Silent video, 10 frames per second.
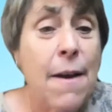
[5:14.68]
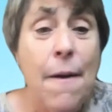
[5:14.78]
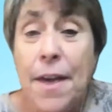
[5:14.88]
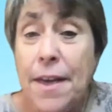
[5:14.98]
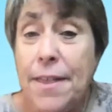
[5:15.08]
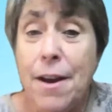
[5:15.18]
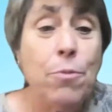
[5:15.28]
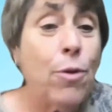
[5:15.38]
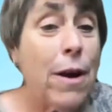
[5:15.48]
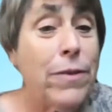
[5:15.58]
They're
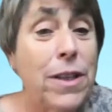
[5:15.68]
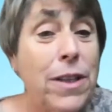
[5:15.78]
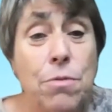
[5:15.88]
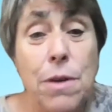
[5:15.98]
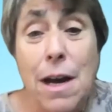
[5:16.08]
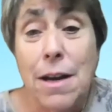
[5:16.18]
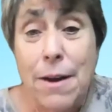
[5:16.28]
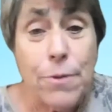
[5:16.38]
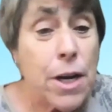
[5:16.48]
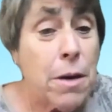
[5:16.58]
prevalent throughout
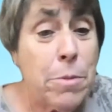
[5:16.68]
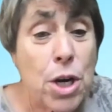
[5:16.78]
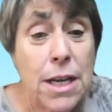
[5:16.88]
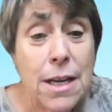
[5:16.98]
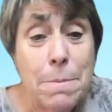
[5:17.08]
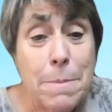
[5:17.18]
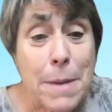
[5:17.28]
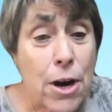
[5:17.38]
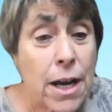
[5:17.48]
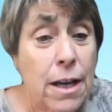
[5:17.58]
every community in
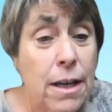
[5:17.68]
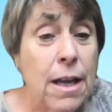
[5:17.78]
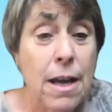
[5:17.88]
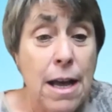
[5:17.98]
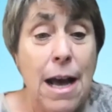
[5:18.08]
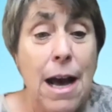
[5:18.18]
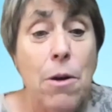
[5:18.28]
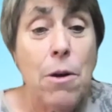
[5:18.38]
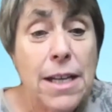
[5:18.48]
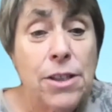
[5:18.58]
America. How
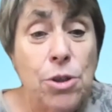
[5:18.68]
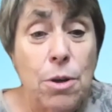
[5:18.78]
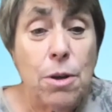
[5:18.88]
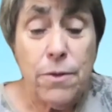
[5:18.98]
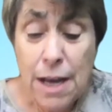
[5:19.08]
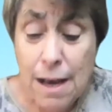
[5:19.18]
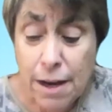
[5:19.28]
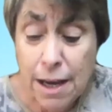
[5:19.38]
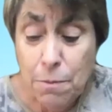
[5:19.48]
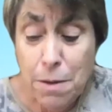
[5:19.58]
are they served? How
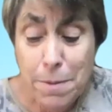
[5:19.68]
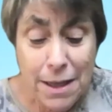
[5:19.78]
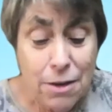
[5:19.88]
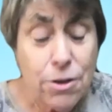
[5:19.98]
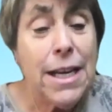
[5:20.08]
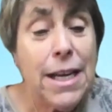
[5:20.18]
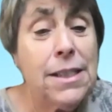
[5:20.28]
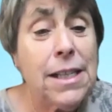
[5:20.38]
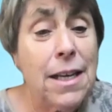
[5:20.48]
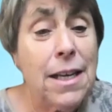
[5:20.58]
can we meet their needs
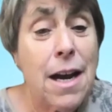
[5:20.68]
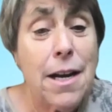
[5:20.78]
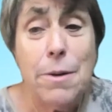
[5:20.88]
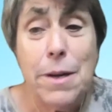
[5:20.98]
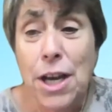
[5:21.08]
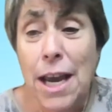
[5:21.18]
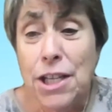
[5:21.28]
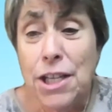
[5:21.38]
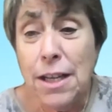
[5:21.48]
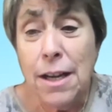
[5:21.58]
in higher
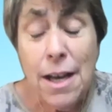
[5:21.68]
education?